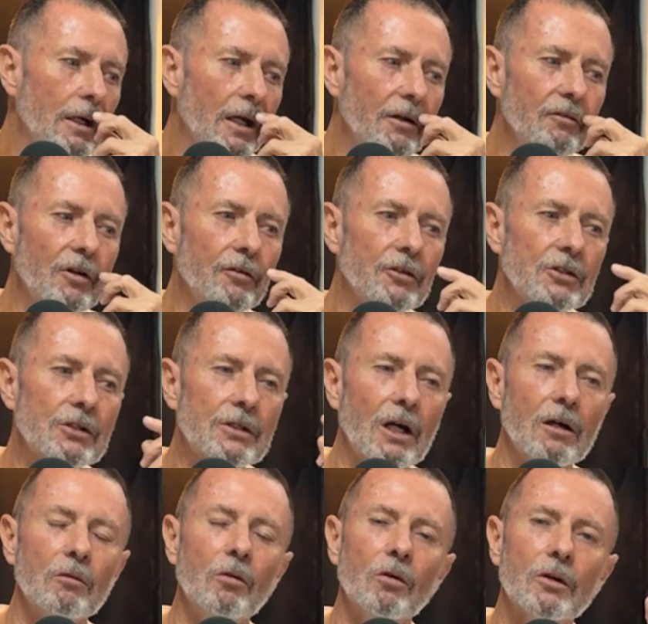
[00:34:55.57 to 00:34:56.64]
even if you
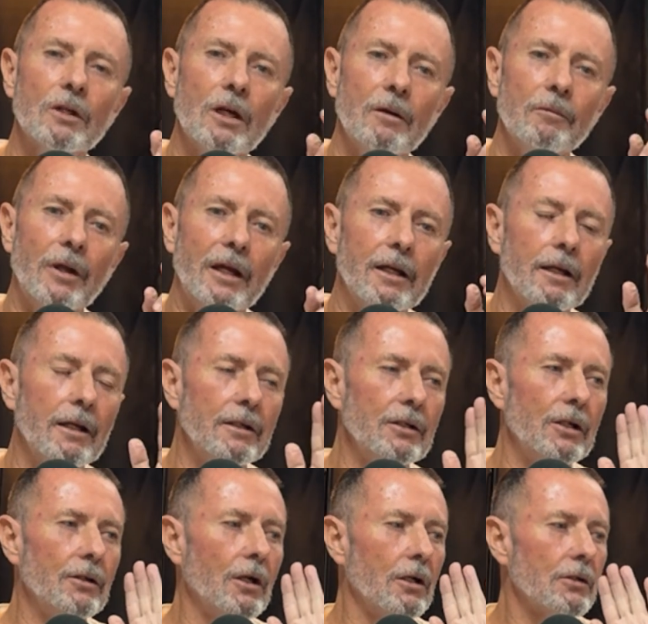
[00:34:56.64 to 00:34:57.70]
start walking up the headland,
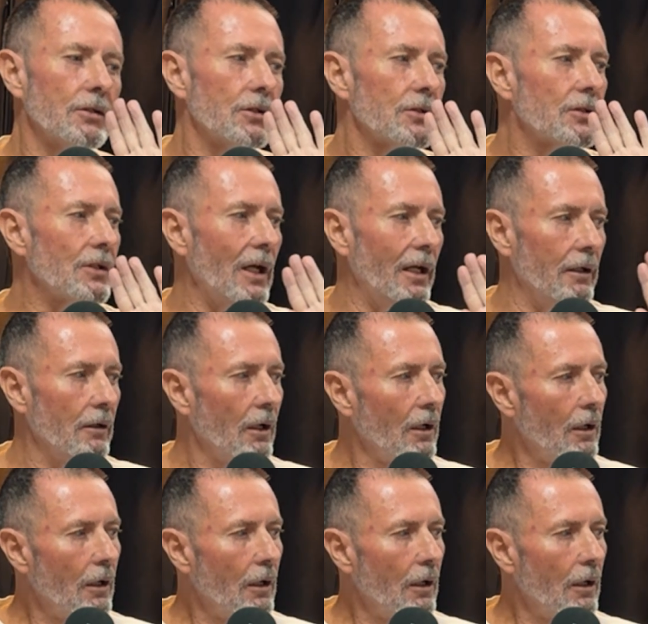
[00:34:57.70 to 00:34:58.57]
you notice the sand,